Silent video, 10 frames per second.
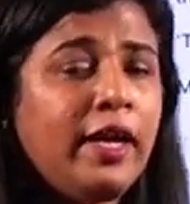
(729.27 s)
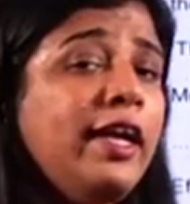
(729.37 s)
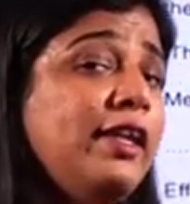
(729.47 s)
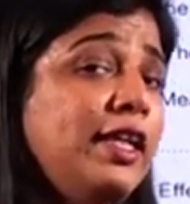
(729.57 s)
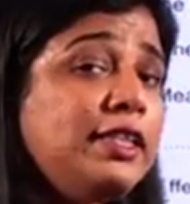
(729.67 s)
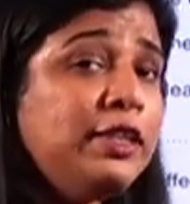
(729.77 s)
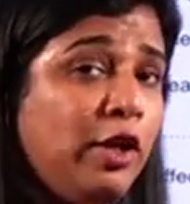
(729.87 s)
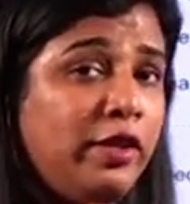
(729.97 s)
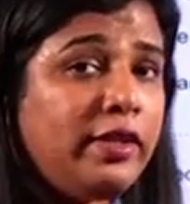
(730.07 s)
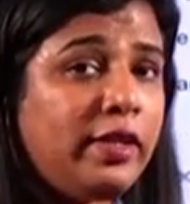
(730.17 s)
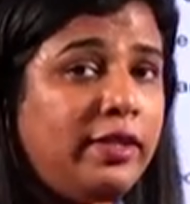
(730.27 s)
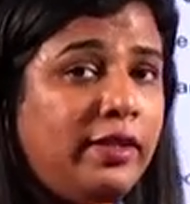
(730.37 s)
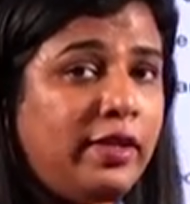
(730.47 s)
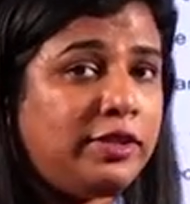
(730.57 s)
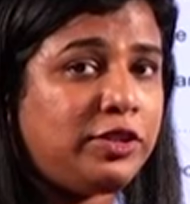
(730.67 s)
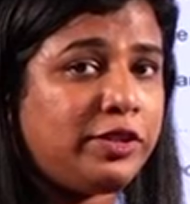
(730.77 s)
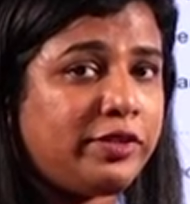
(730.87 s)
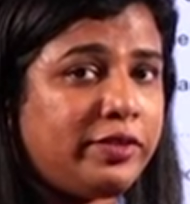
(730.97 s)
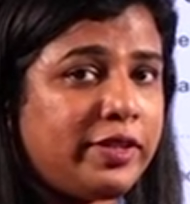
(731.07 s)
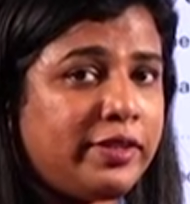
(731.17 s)
It is not that hard,
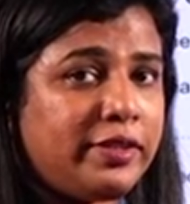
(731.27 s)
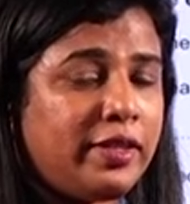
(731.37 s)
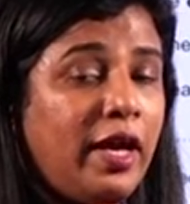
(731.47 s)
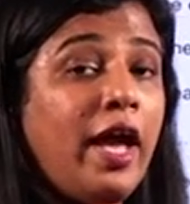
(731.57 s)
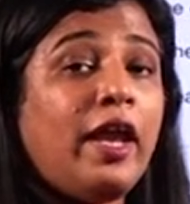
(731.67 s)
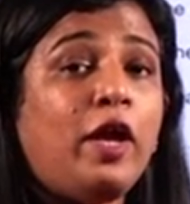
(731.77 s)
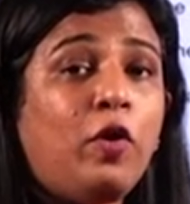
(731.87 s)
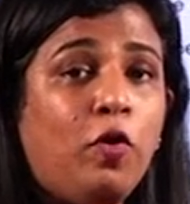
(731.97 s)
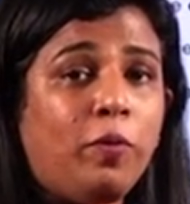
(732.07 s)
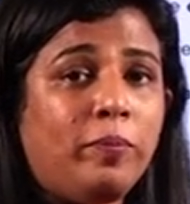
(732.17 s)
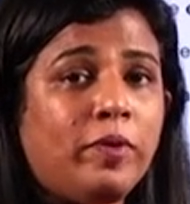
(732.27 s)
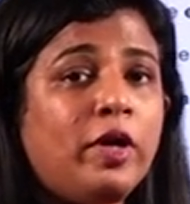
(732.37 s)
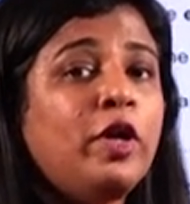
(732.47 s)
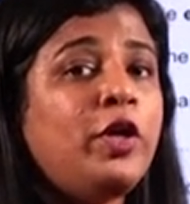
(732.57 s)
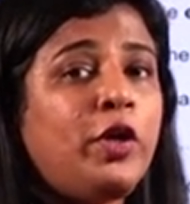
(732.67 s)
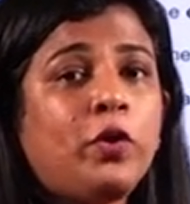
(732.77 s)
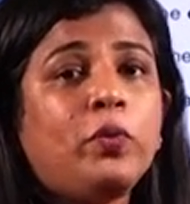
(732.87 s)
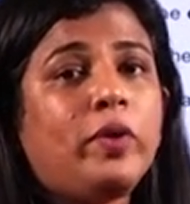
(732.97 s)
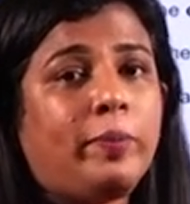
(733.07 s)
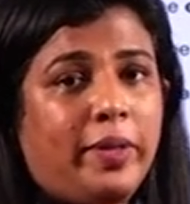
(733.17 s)
children, and I hope you
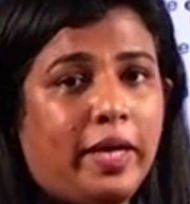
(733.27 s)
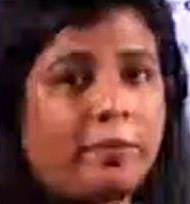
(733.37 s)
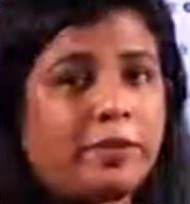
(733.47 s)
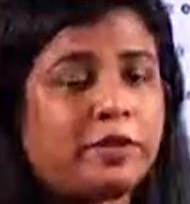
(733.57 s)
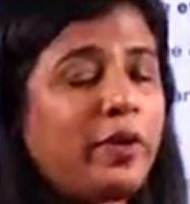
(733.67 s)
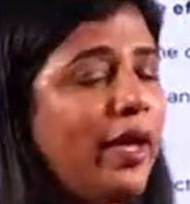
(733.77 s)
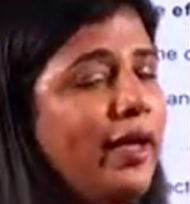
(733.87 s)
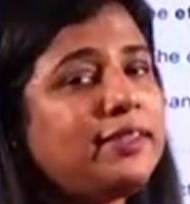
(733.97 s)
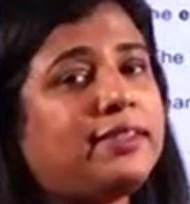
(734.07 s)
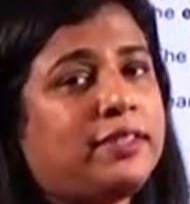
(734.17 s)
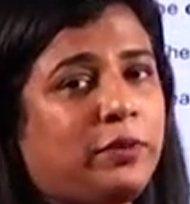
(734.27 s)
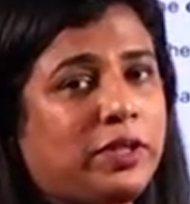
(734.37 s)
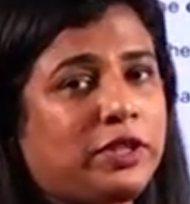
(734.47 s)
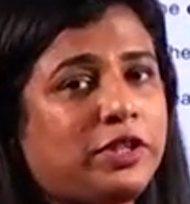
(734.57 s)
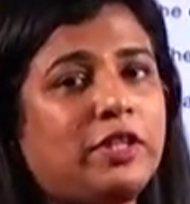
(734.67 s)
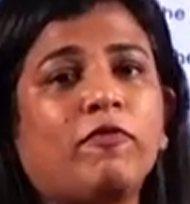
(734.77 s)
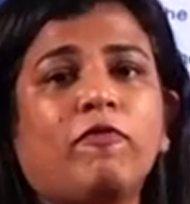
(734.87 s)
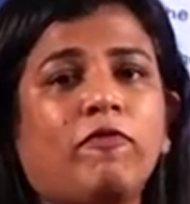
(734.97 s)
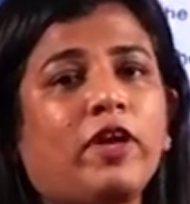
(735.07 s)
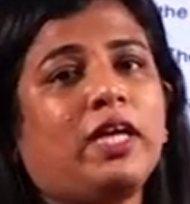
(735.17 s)
will be able to ace this question
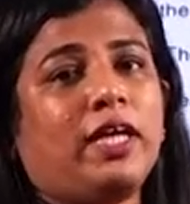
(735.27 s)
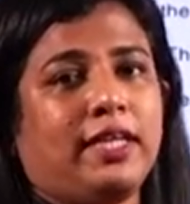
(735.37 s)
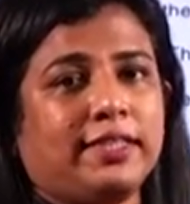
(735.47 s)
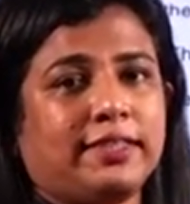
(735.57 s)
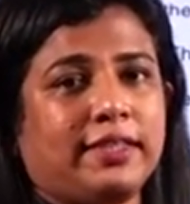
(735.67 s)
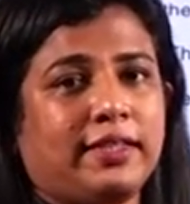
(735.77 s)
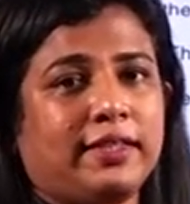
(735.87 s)
very easily.